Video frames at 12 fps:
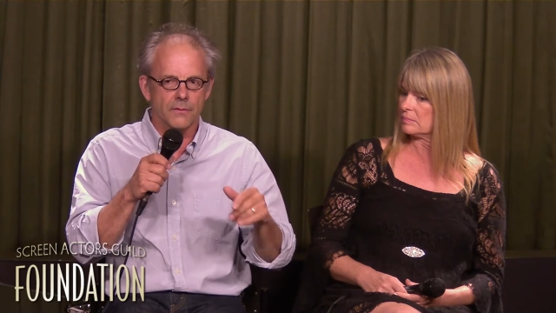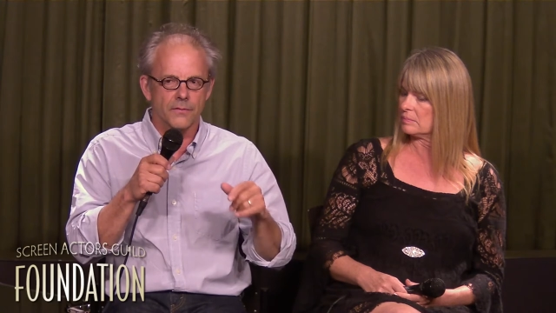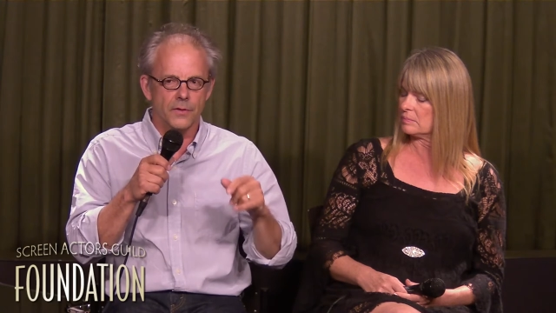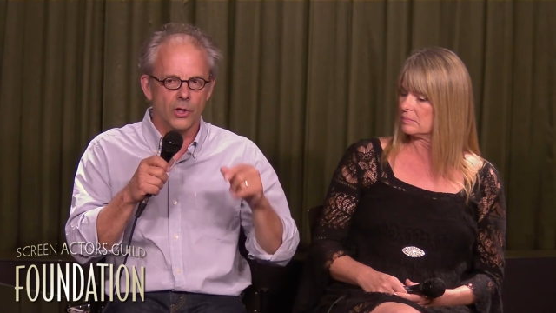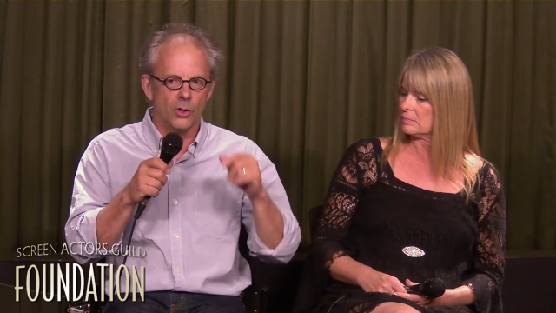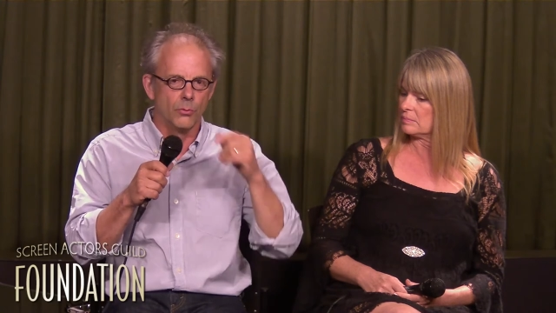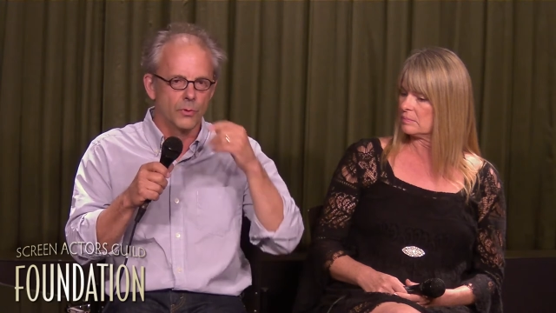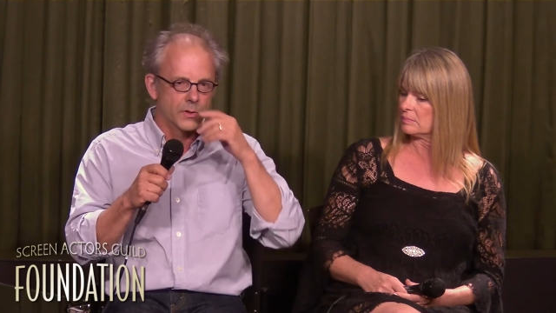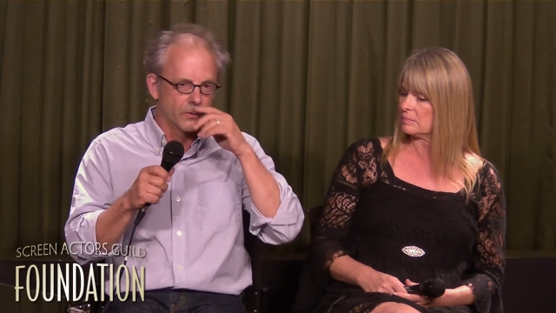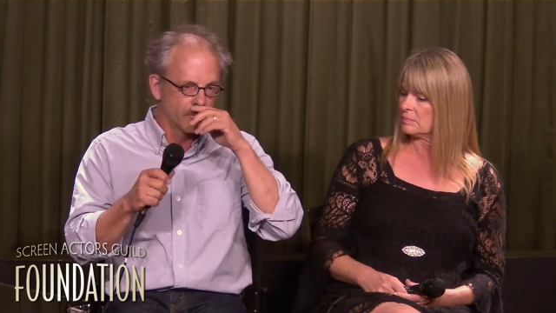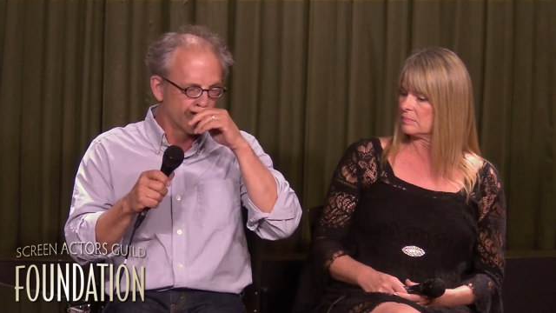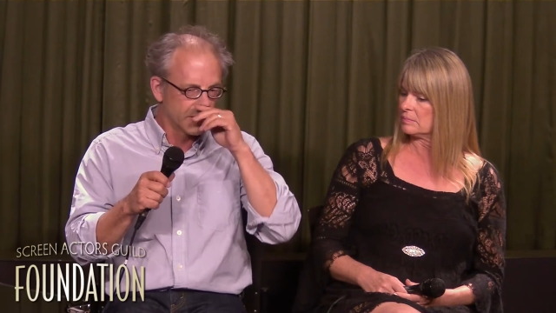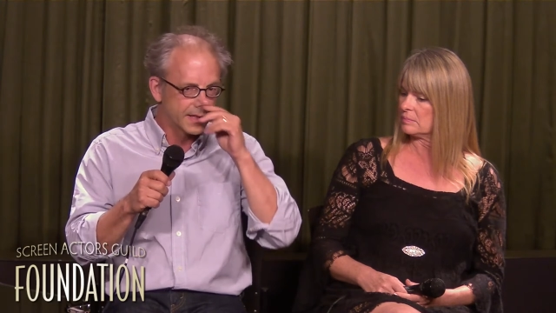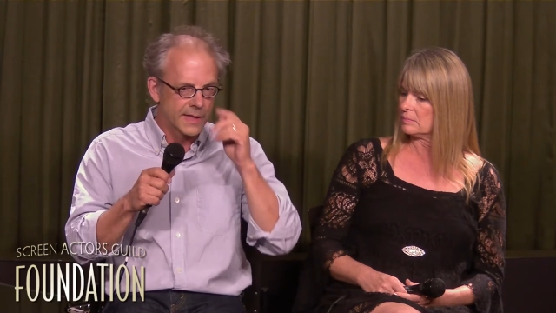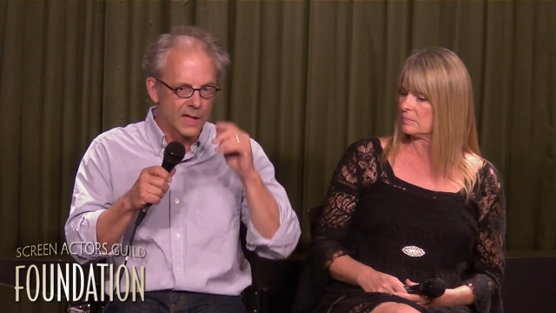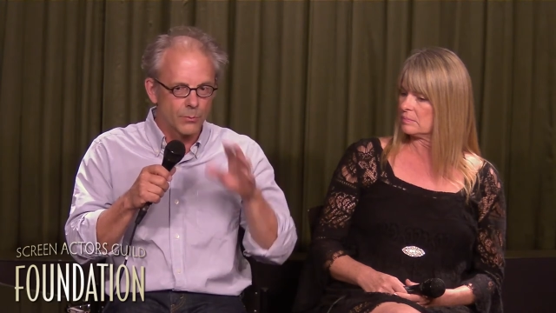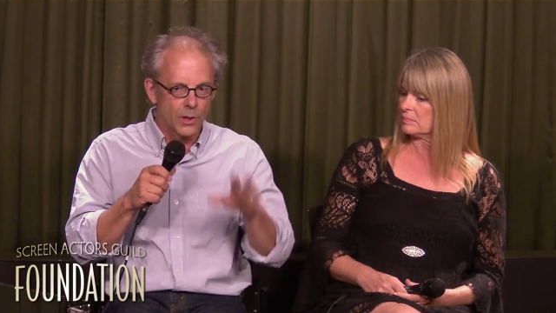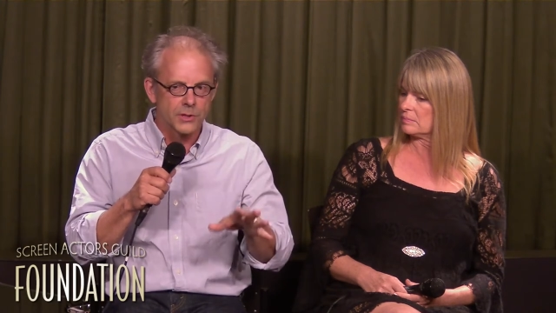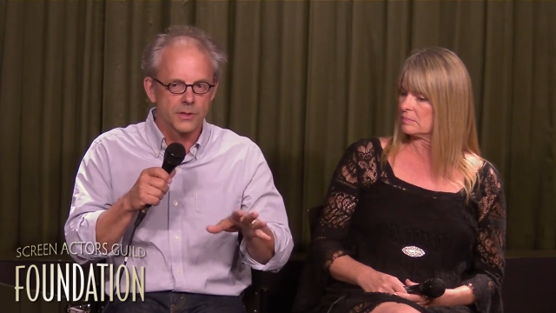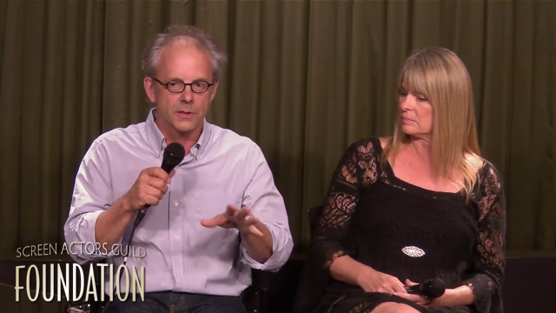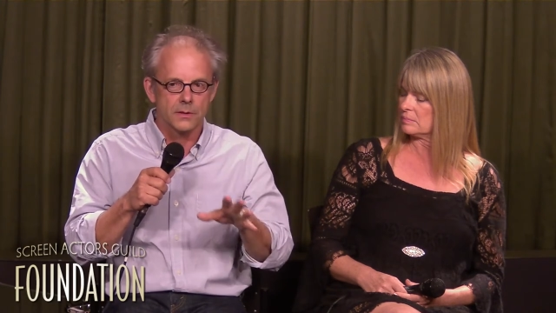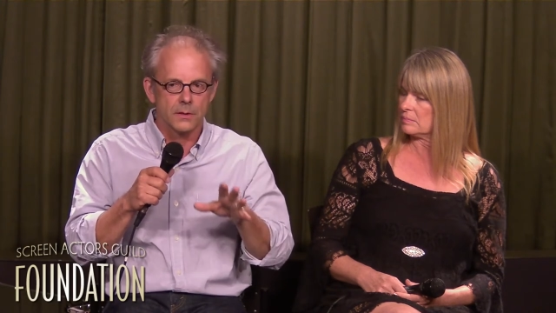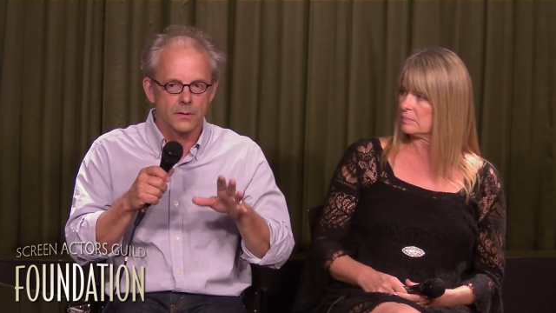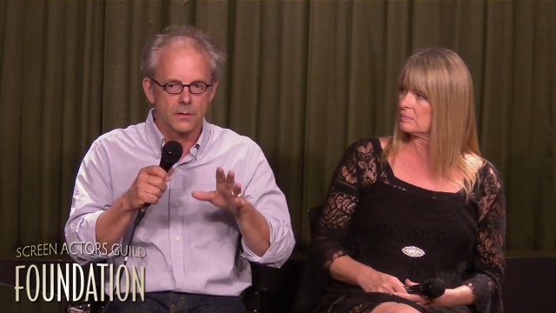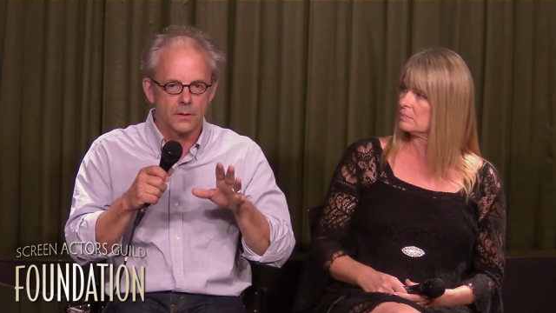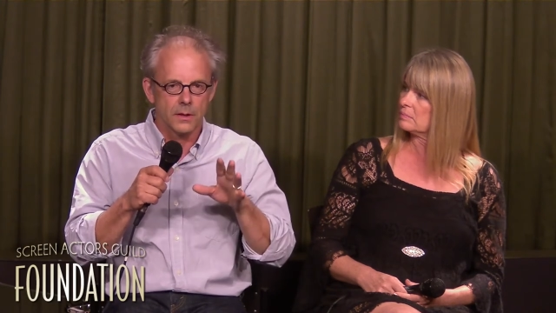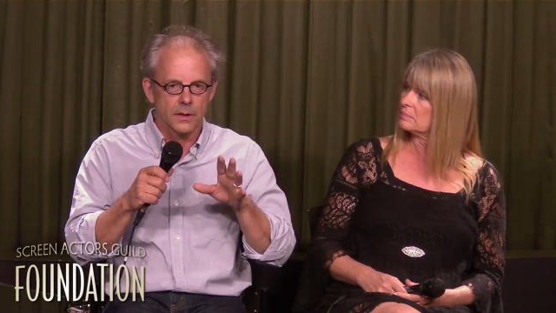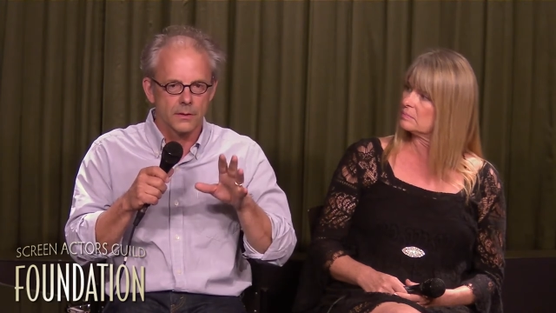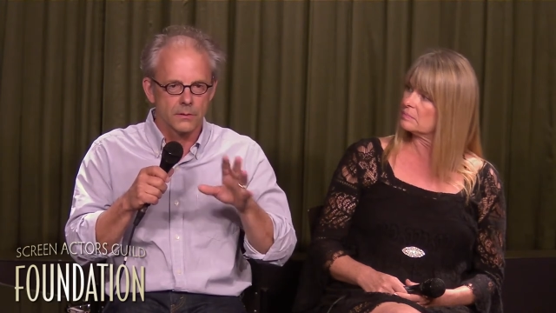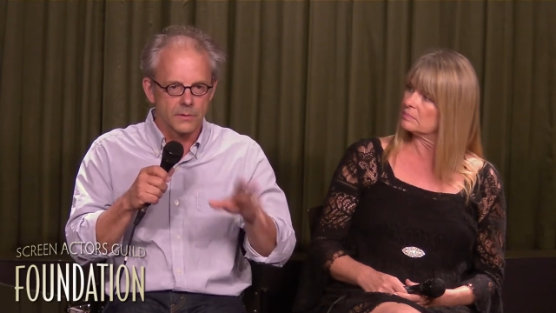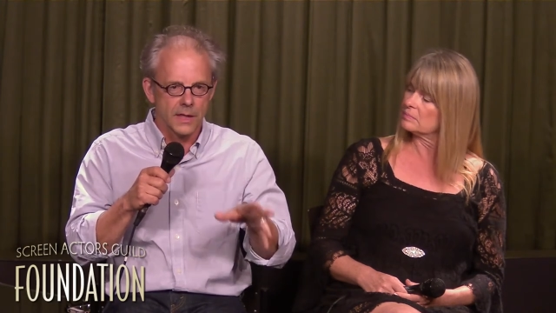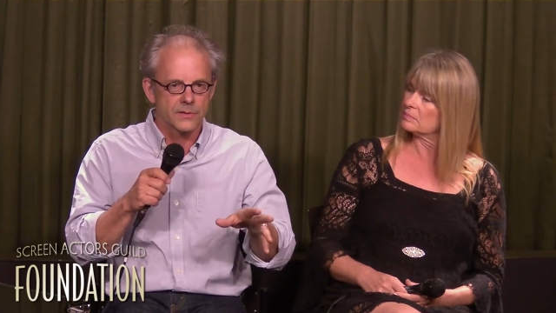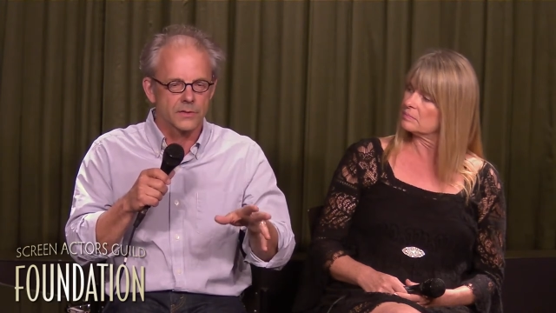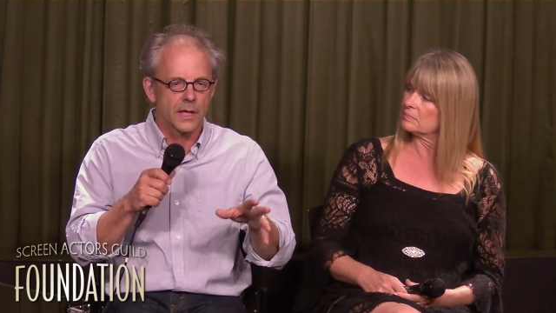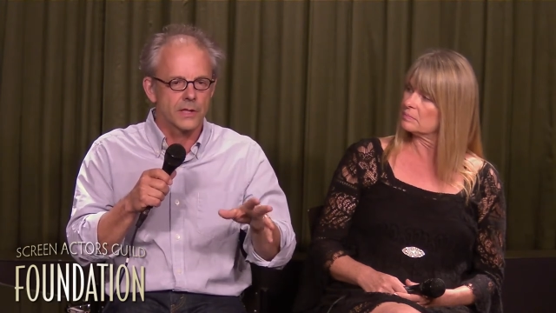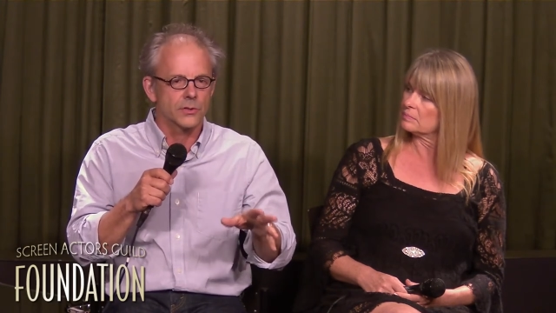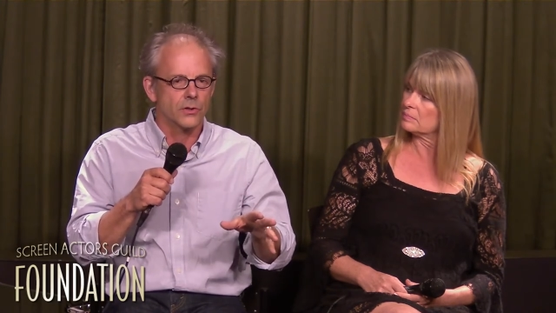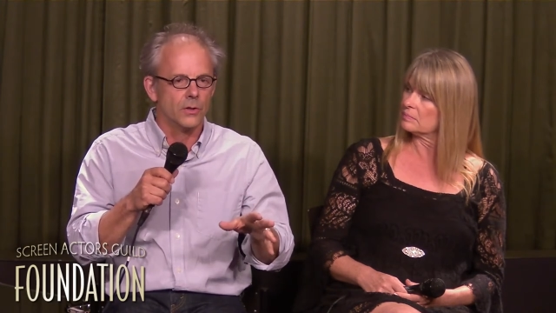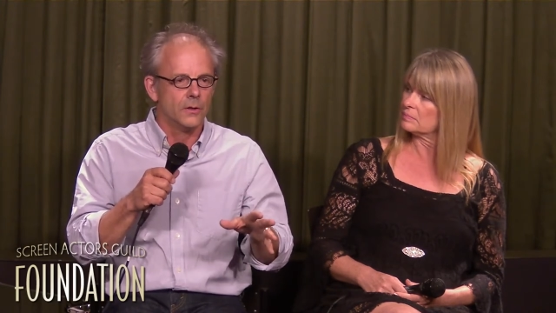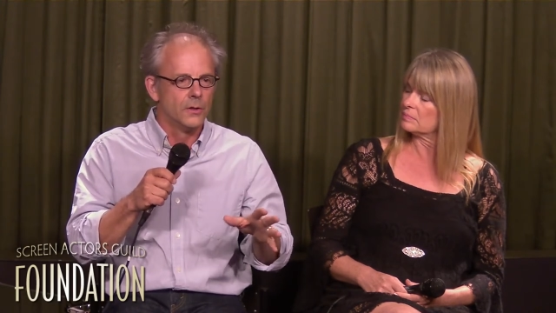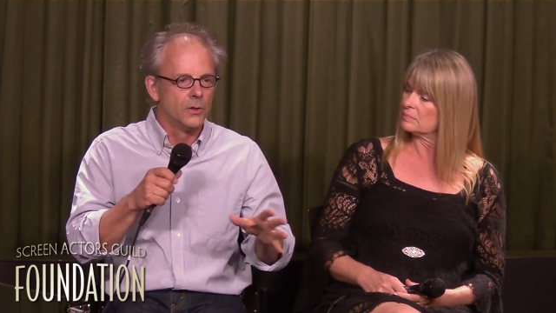Speaker 1: a film with a really tight budget and tight schedule,